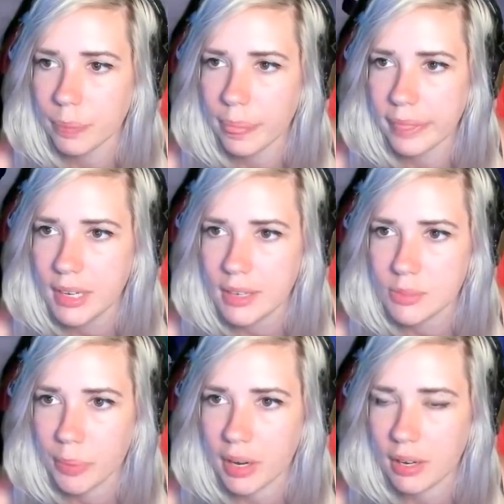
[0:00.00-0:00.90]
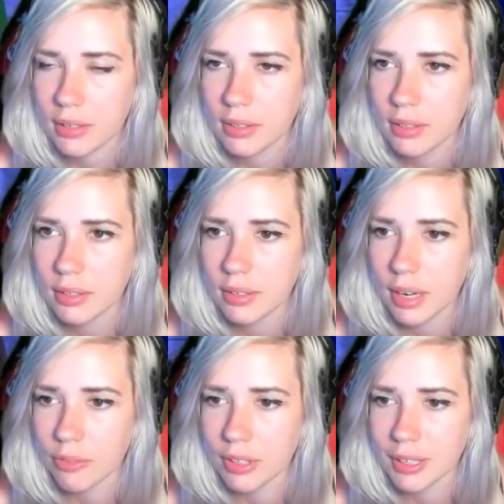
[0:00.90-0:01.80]
This part I
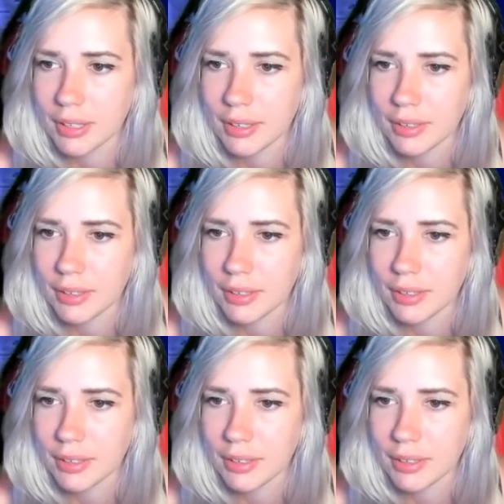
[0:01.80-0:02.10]
really